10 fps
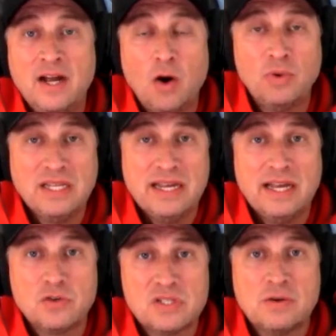A really
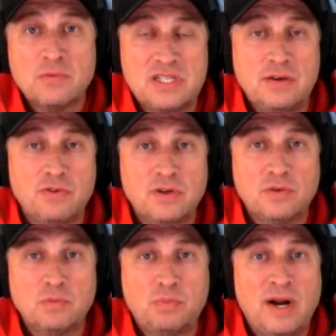interesting
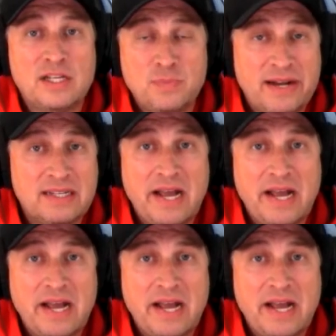receiver prospect,